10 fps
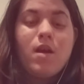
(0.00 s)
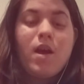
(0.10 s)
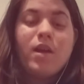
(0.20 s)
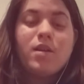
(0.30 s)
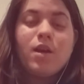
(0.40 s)

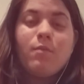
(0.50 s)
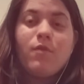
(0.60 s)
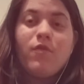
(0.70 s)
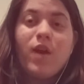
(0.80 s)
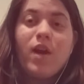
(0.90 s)
anytime
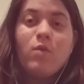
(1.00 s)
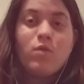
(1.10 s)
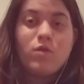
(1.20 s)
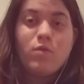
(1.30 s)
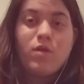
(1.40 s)
a
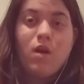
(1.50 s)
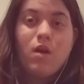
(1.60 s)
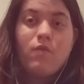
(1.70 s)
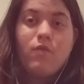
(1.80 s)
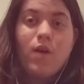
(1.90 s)
firework went
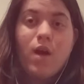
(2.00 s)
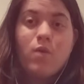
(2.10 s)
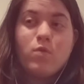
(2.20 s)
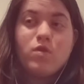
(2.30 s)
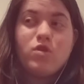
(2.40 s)
off,
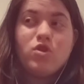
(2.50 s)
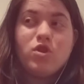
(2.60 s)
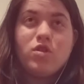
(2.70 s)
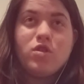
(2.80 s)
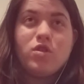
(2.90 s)
I would
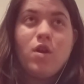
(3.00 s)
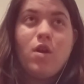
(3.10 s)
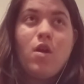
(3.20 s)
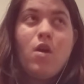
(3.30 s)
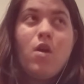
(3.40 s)
just
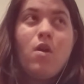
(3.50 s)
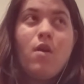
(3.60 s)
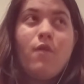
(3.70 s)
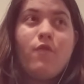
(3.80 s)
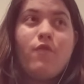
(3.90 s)

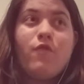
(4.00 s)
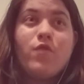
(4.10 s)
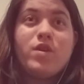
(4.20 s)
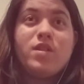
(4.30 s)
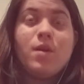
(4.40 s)

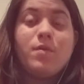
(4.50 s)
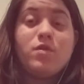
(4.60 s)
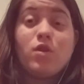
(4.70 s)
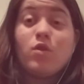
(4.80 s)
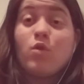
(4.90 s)
freeze up and
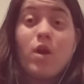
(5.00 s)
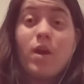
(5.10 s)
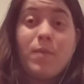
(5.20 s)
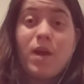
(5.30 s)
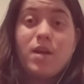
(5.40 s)
start
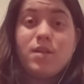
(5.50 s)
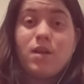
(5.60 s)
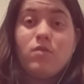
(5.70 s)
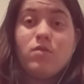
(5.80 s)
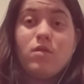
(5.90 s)
crying my eyes
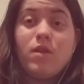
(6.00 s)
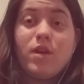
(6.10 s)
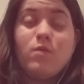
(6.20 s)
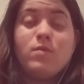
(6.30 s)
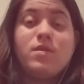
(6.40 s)
out.
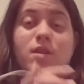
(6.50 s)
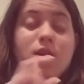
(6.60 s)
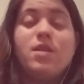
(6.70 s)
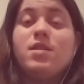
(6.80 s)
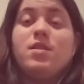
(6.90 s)
Like it was an
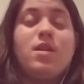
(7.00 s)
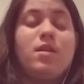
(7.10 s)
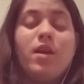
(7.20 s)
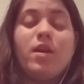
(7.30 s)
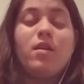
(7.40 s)

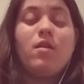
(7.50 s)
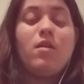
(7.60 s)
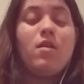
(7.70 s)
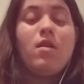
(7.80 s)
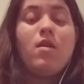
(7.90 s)
instant, like
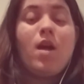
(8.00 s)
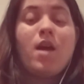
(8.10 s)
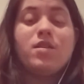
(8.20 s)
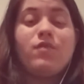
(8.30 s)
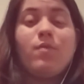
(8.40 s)

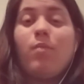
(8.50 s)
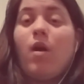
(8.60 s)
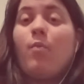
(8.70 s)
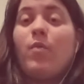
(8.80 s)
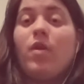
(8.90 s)
as if a
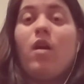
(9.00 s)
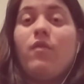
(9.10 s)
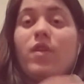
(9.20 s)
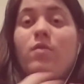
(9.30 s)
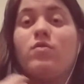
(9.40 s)
bomb went
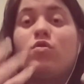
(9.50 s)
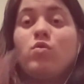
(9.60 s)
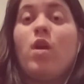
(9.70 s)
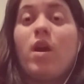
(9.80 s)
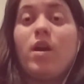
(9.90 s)
off and I was
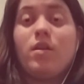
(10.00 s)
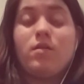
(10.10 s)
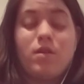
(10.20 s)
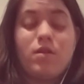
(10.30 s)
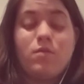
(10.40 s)
crying.
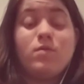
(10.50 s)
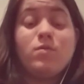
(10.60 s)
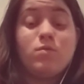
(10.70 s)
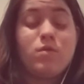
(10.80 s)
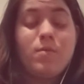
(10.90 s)
Like it
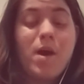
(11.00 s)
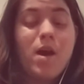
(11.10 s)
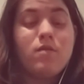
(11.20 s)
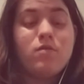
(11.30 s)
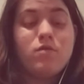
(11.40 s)
was really
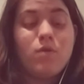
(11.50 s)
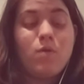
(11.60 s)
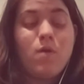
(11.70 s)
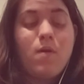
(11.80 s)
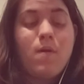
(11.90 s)
bad.
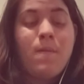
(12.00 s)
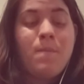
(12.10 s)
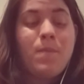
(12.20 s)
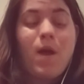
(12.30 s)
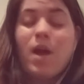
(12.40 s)
So
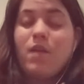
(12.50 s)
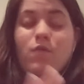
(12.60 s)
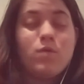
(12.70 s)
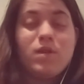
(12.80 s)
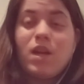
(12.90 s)
I
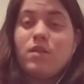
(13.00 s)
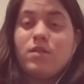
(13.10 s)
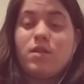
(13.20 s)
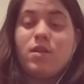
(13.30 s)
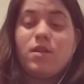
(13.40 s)
never went to
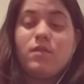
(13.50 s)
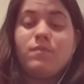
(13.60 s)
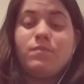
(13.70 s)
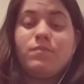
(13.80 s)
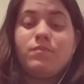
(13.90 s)

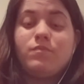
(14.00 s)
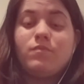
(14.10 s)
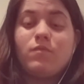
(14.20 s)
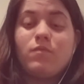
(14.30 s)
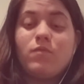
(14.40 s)
counseling
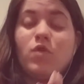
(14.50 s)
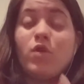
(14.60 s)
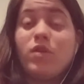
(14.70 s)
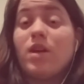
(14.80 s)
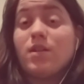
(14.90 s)

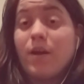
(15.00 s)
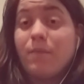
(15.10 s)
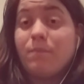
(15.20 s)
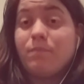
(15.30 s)
during that time.